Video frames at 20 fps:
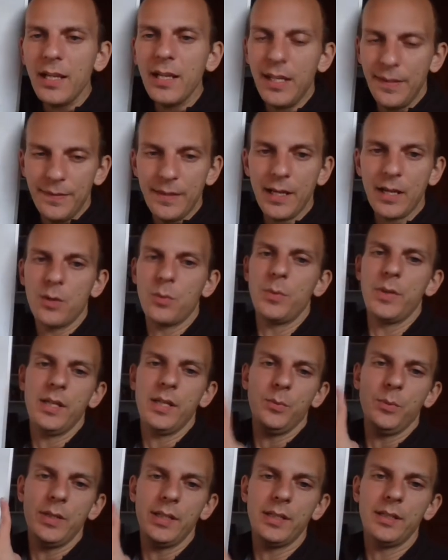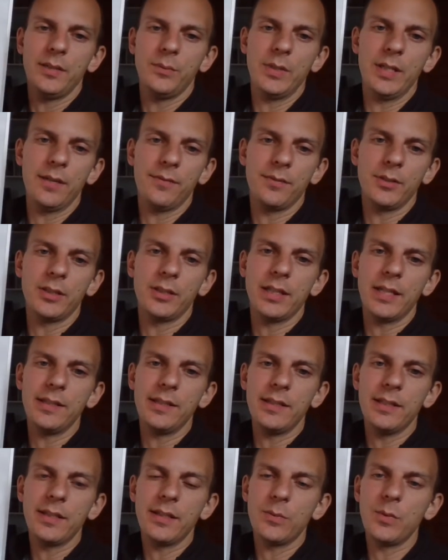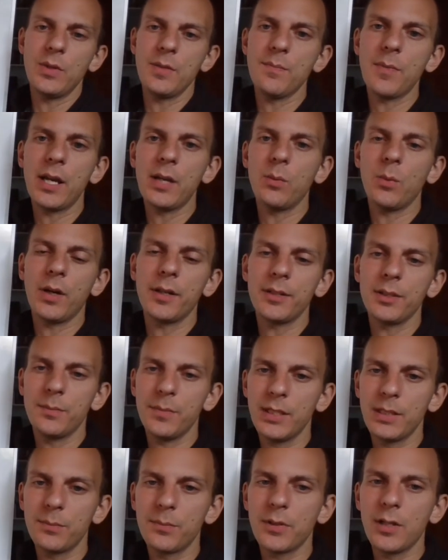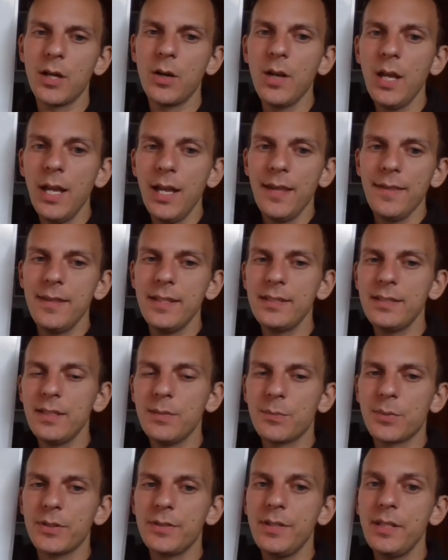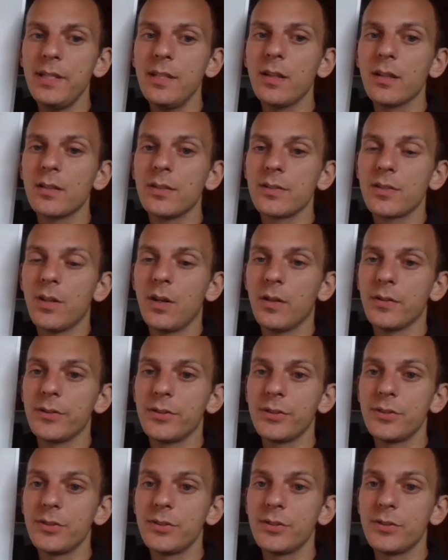And there we, we, we have a good idea that we might want a big pro. This in particular is called